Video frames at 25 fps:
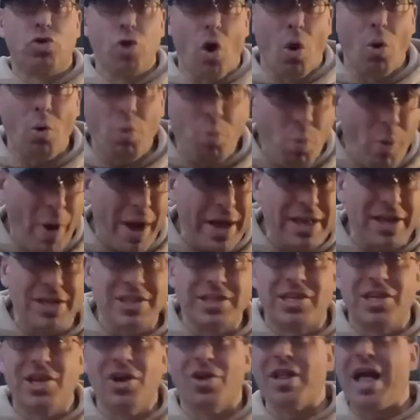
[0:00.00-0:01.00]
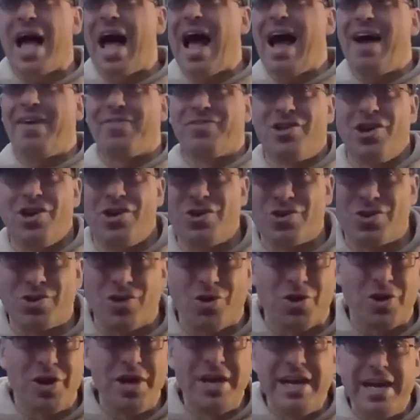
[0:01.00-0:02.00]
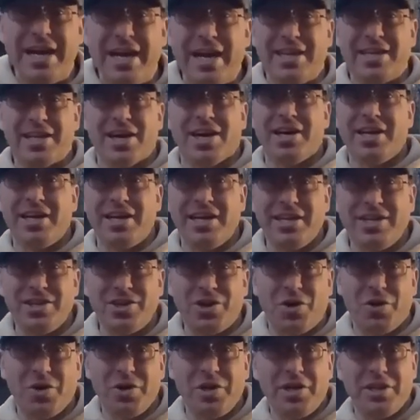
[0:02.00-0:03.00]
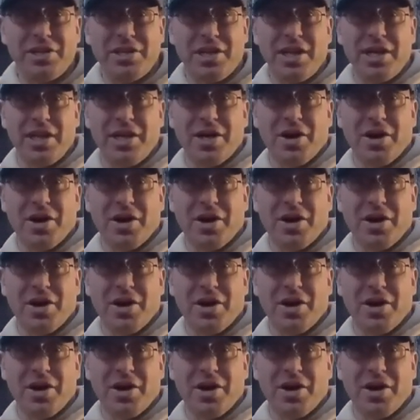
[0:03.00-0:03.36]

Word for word: don't wait until after you're in a, you know, in